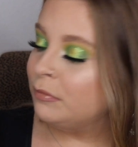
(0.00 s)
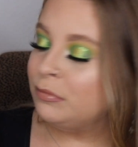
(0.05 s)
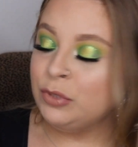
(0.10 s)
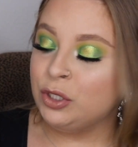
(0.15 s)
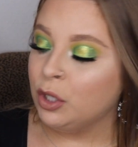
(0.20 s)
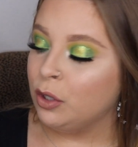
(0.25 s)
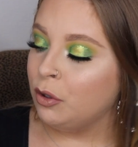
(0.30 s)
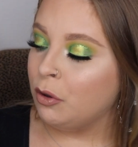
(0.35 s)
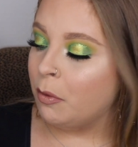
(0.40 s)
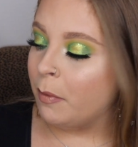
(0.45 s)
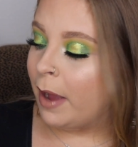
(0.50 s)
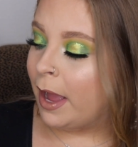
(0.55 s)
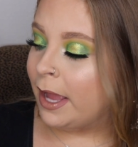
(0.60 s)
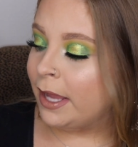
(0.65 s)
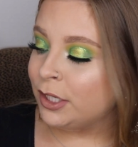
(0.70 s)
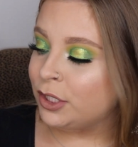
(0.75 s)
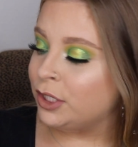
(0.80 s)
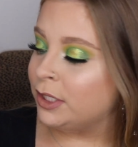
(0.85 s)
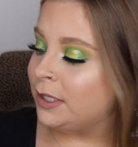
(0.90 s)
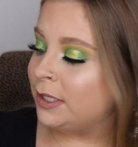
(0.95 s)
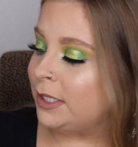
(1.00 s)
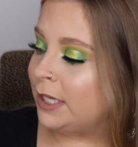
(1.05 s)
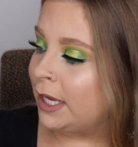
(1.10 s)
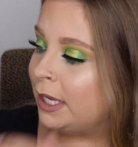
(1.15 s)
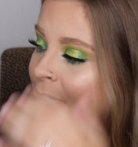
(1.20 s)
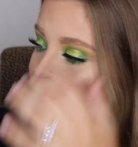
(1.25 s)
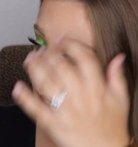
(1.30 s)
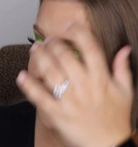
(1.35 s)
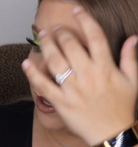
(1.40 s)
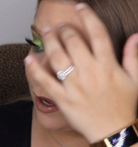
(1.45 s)
Don't know why, it just
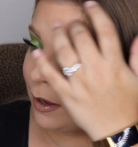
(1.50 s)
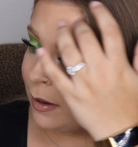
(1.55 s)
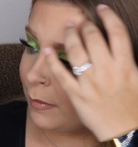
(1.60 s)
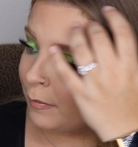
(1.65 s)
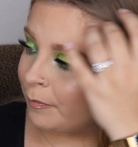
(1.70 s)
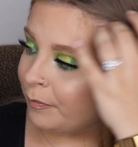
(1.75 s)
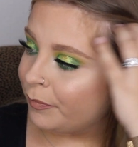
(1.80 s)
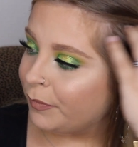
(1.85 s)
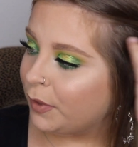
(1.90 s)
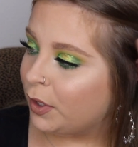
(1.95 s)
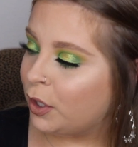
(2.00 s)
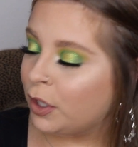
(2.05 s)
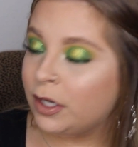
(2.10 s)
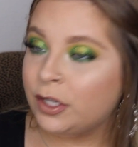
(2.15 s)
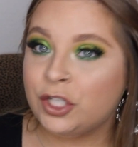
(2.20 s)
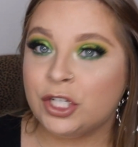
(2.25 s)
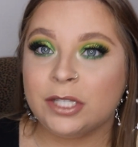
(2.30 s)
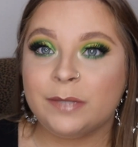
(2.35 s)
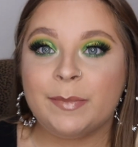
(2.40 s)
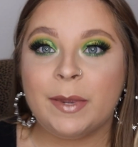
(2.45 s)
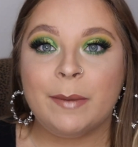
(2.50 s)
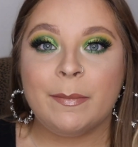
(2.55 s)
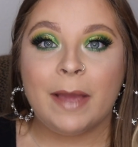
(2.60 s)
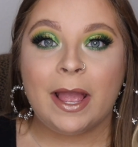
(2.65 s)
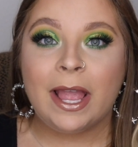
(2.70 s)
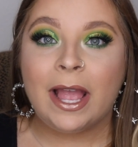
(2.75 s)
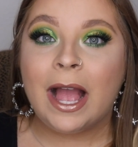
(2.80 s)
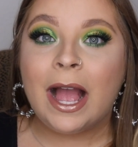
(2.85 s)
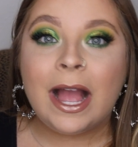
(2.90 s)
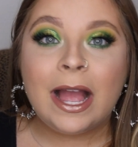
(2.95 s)
did. Could have just been
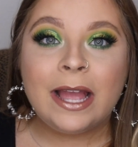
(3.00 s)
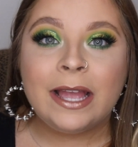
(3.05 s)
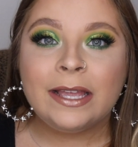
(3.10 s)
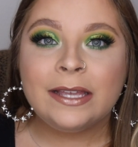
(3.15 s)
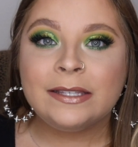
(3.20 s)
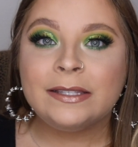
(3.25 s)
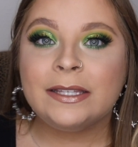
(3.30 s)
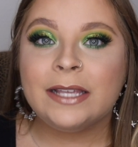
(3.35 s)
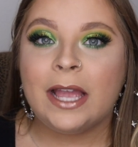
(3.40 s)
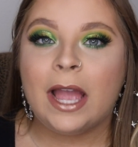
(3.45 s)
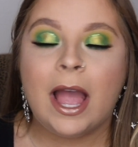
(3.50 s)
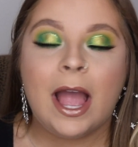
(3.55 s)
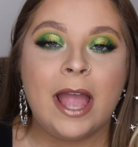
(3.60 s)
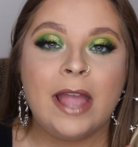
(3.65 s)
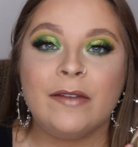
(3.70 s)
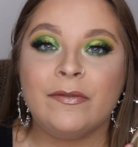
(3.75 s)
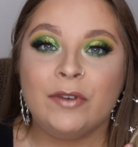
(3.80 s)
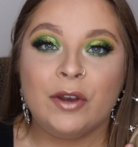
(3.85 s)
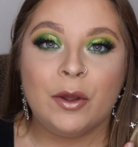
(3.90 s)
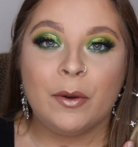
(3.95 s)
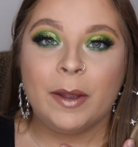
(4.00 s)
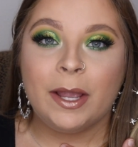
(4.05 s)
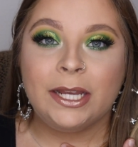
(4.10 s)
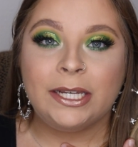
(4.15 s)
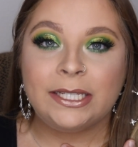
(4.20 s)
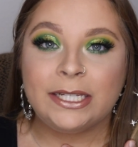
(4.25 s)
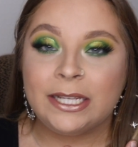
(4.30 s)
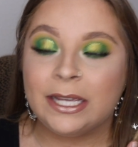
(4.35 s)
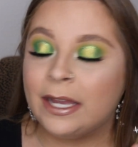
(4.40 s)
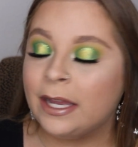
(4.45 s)
my eyes. I have no
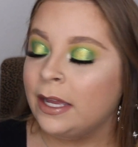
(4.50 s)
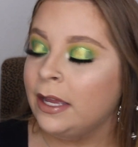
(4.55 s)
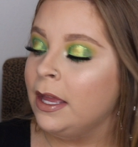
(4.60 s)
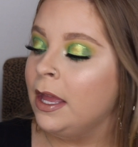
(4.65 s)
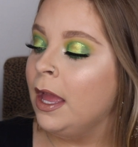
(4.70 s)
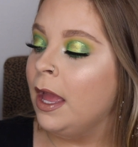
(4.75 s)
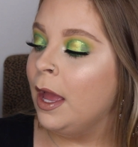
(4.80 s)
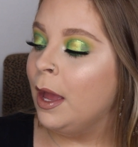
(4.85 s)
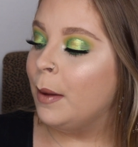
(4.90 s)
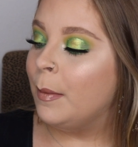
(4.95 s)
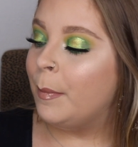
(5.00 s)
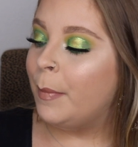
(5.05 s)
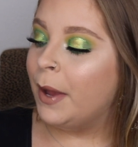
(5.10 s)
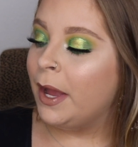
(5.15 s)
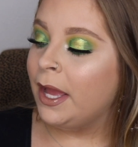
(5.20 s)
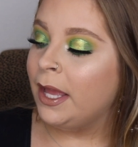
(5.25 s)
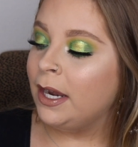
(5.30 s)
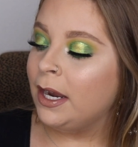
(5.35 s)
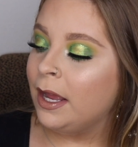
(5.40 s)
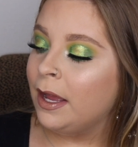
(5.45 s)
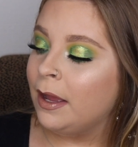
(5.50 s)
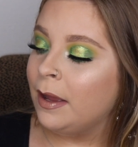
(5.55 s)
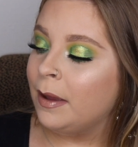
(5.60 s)
idea. But